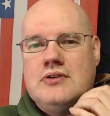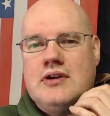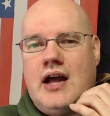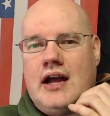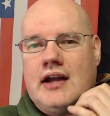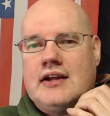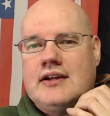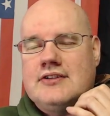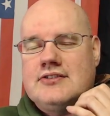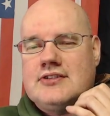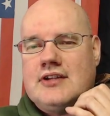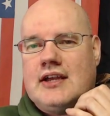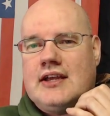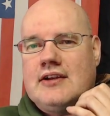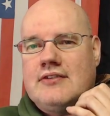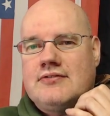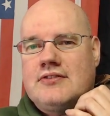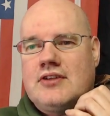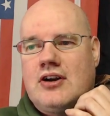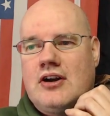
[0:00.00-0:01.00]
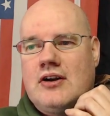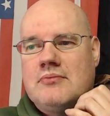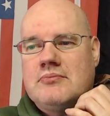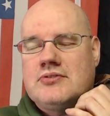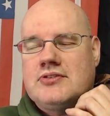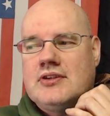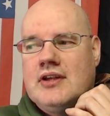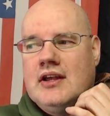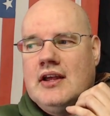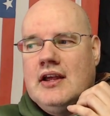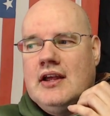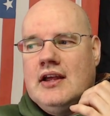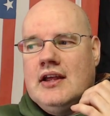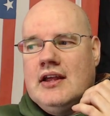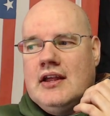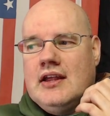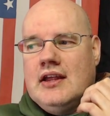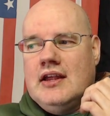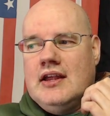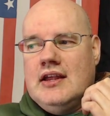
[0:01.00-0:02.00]
non-consecutive terms,
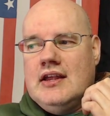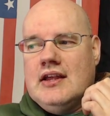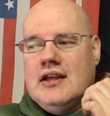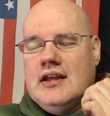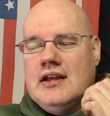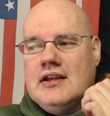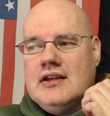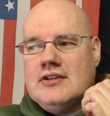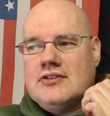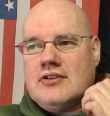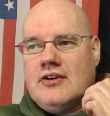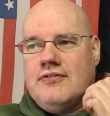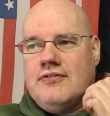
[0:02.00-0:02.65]
he is